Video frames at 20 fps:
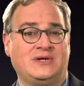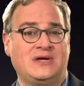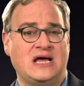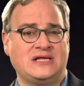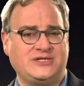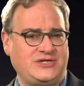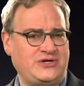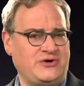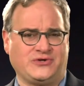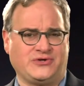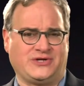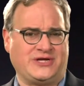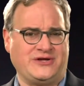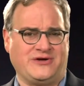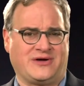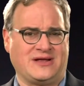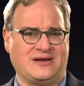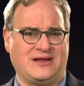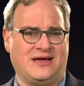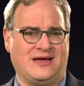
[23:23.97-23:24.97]
And seriously,
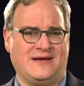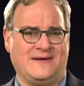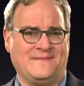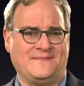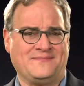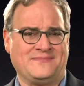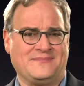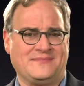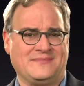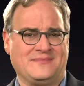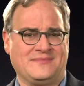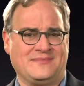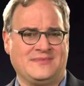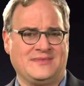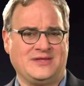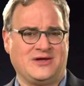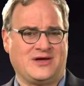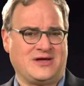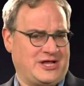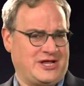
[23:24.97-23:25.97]
you're gonna
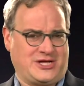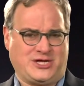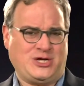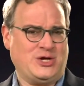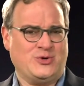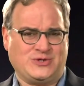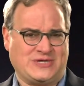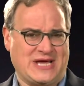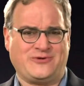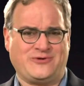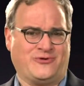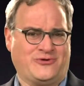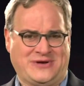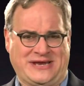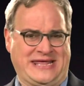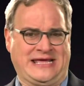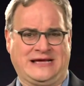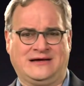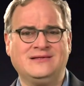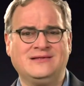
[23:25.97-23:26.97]
accuse Andrew
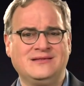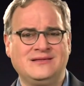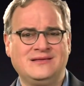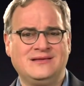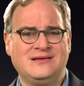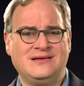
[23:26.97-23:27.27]
Neil